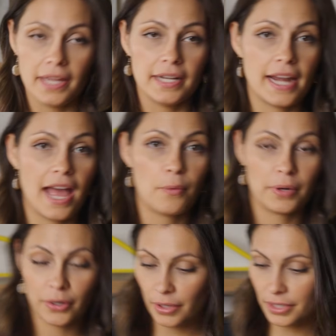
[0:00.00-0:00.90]
Now
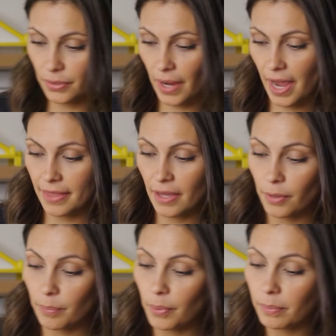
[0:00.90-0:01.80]
we're going to add
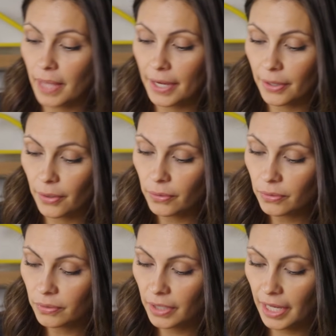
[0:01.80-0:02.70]
our poblano
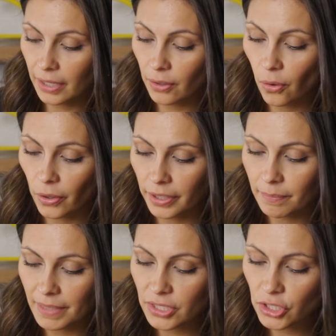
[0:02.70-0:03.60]
and
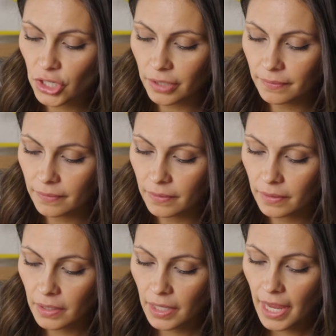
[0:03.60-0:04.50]
corn mixture,
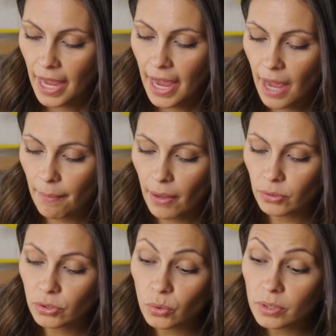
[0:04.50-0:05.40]

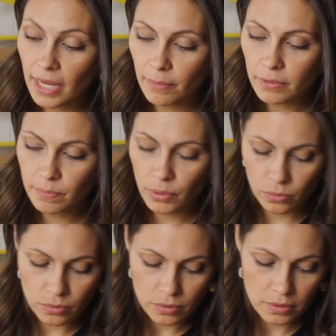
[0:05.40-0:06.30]
about 2
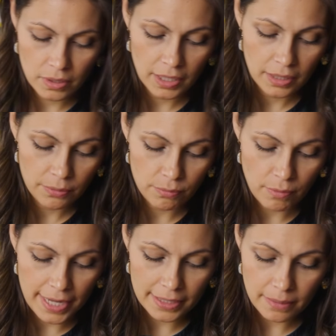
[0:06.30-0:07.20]
tablespoons,
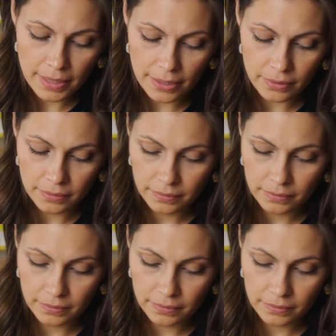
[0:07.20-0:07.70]
right in the middle.